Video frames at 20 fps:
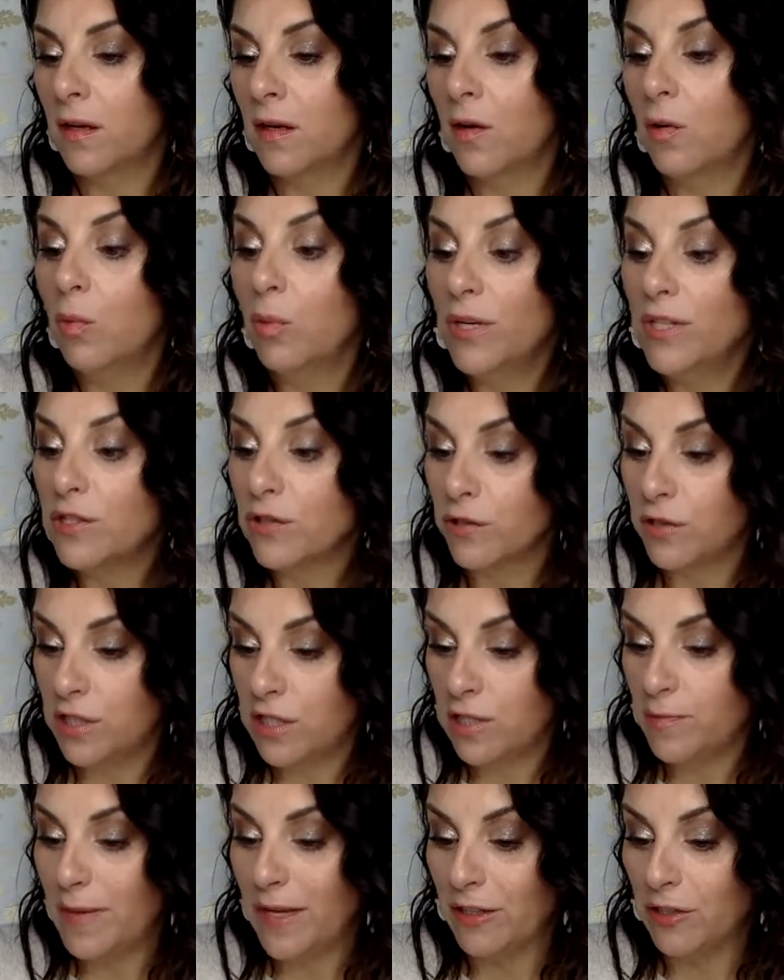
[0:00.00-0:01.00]
Wizard
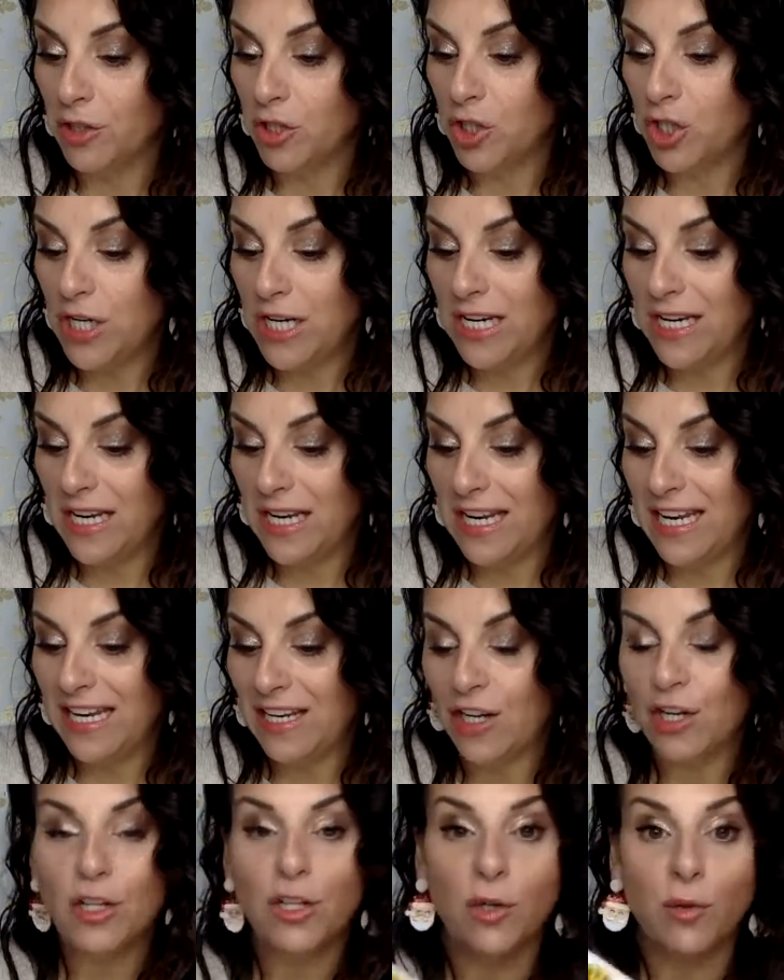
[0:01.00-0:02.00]
spell sheet
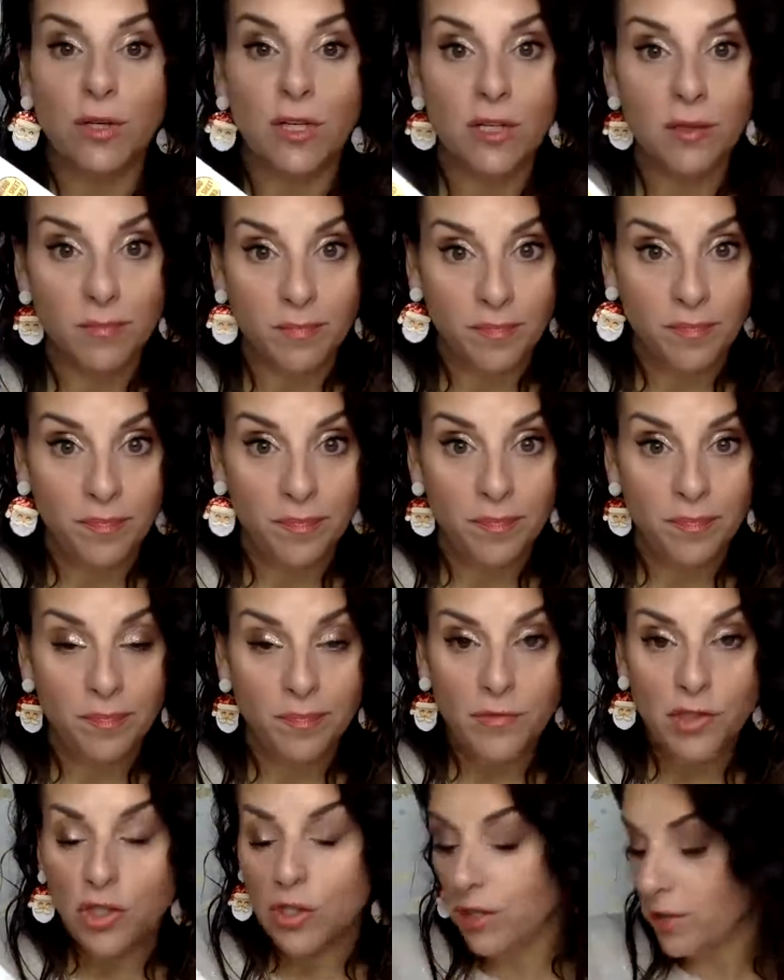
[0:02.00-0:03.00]
included.
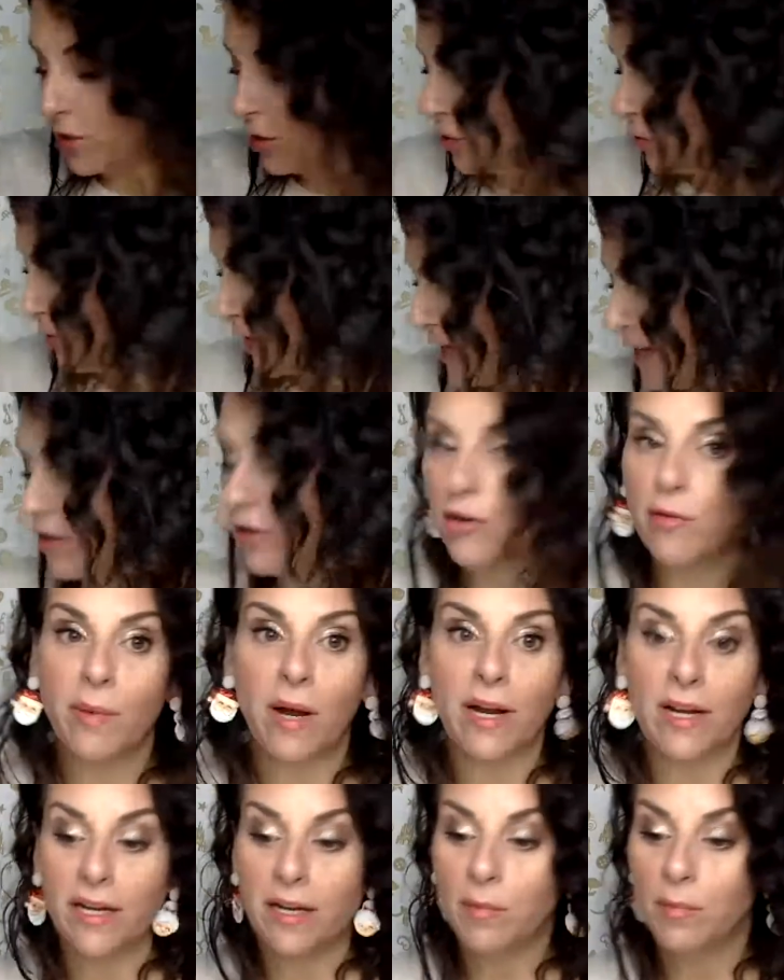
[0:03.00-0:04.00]
She does a great
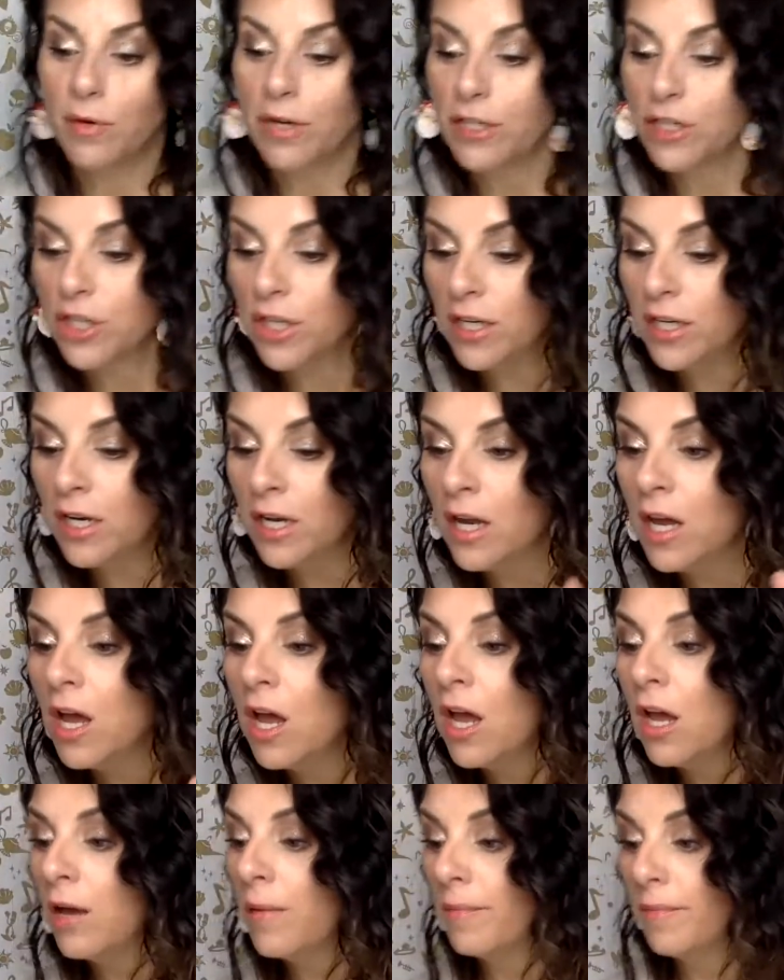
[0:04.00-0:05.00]
Hermione impression.
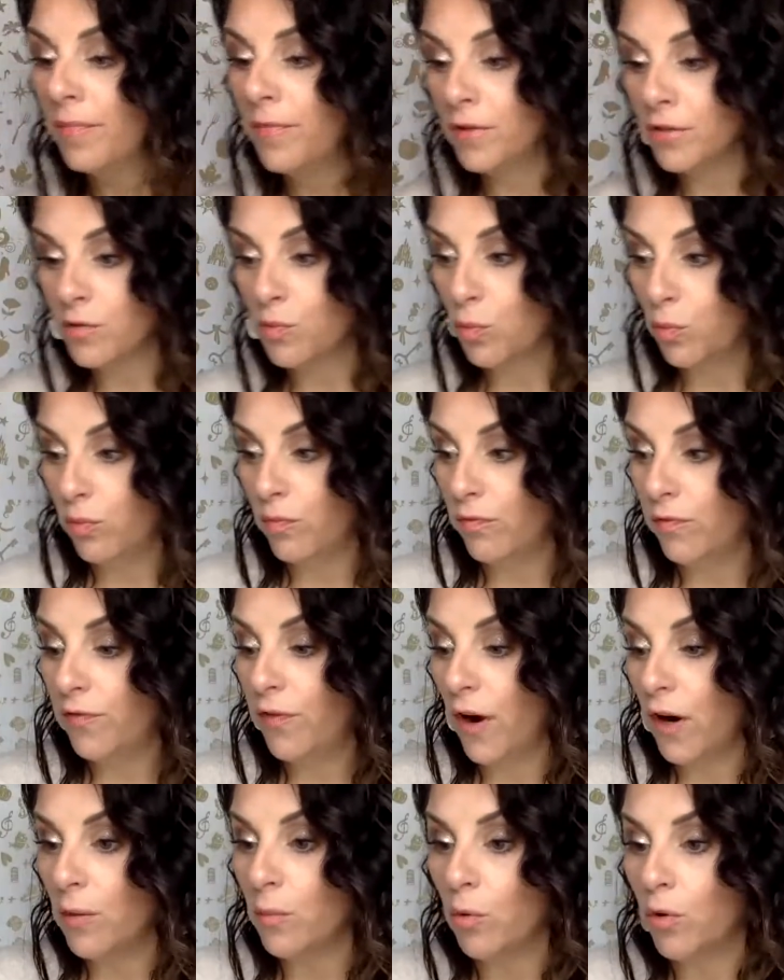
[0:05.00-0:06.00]
There's
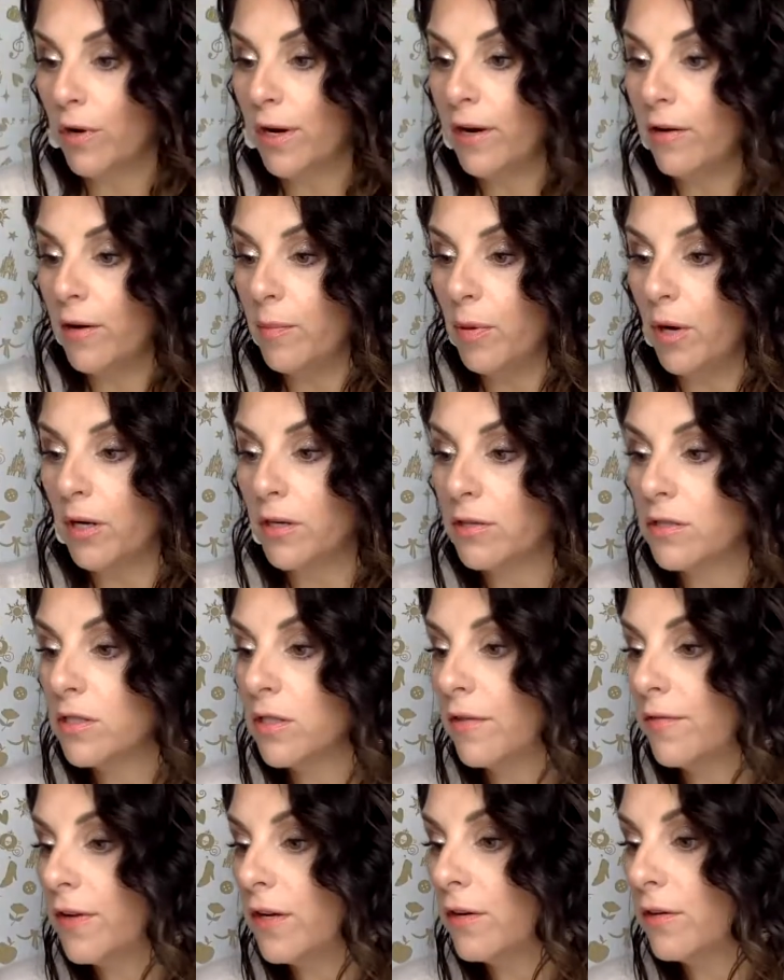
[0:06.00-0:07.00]
far more Harry Potter
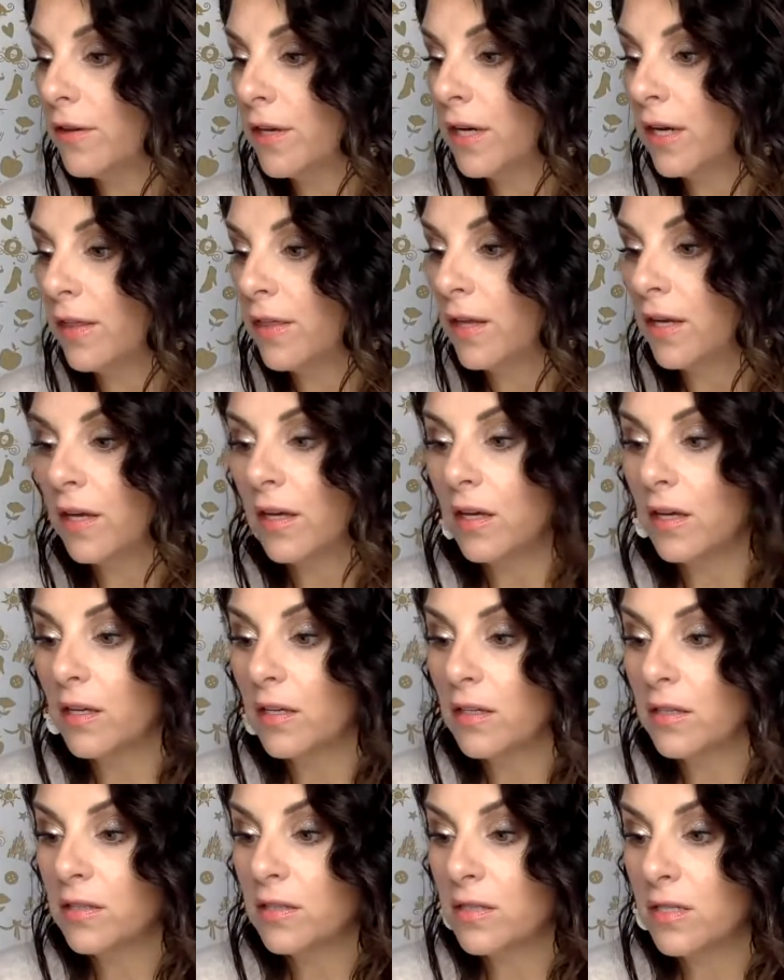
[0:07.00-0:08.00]
stuff here than I think
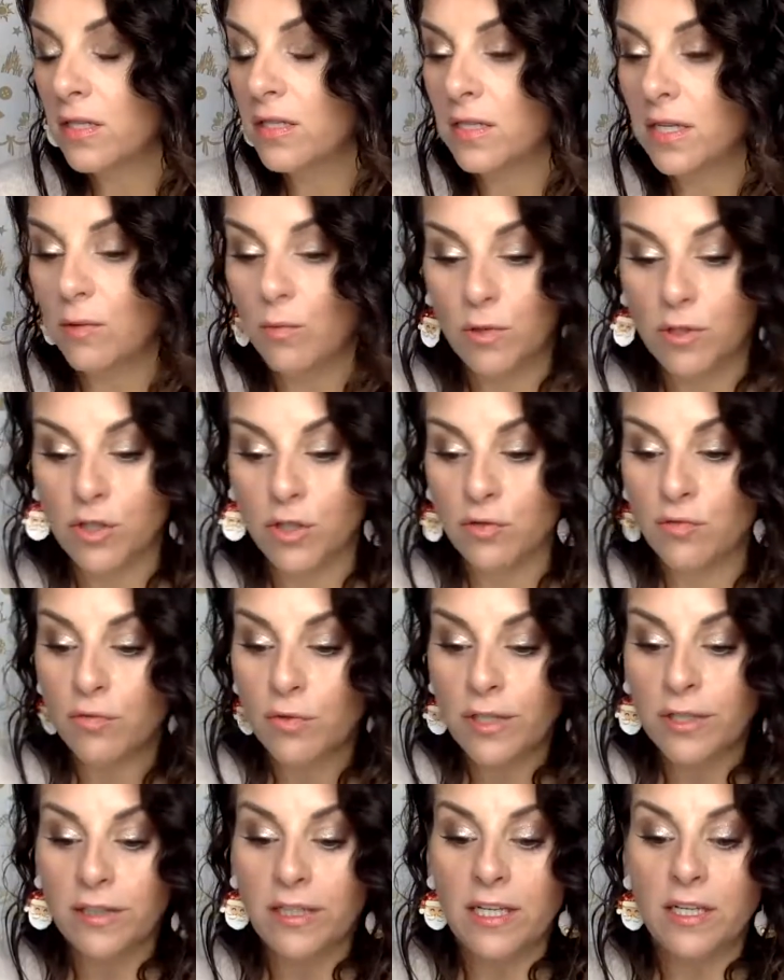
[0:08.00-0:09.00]
Disney, which is
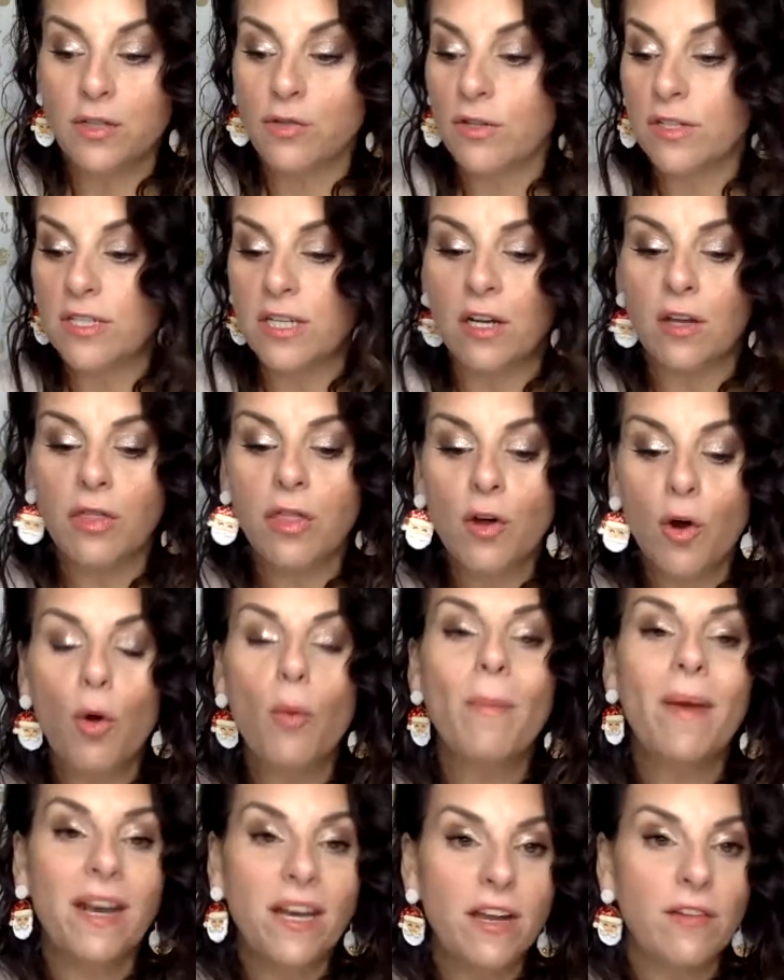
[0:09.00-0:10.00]
really interesting, though
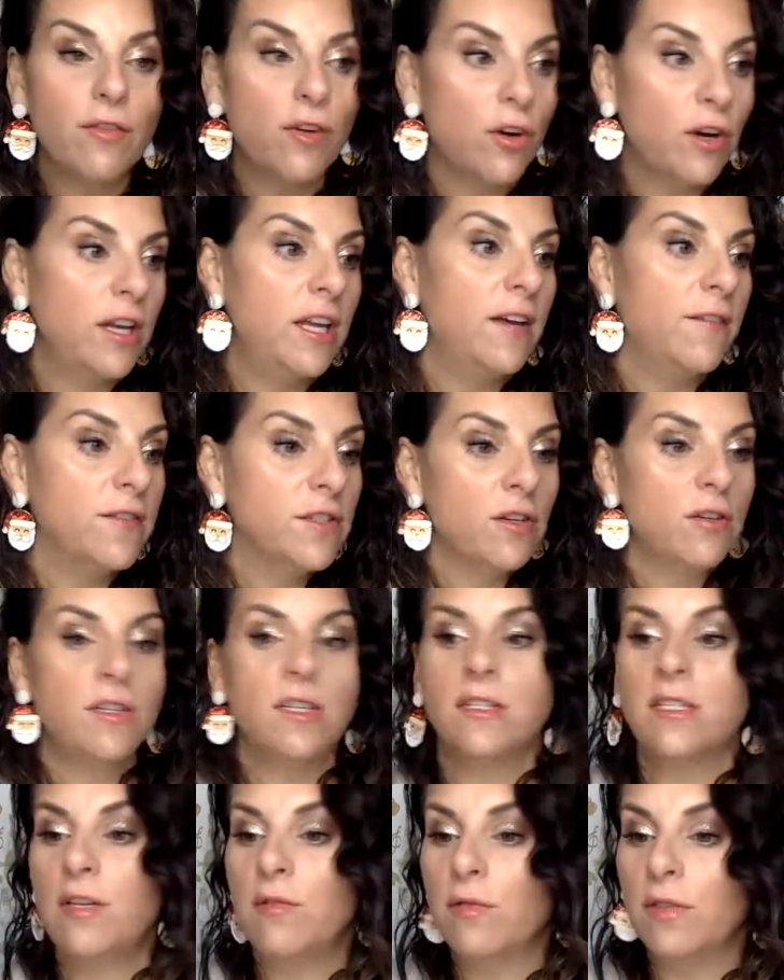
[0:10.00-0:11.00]
many of her gifts are
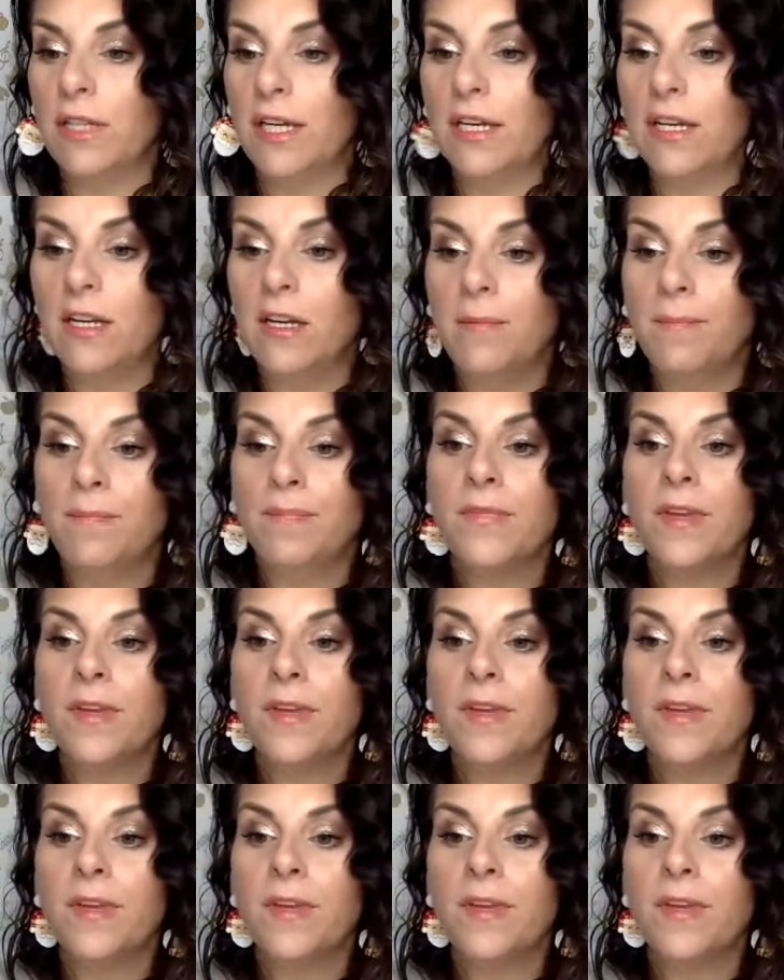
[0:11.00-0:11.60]
Disney related.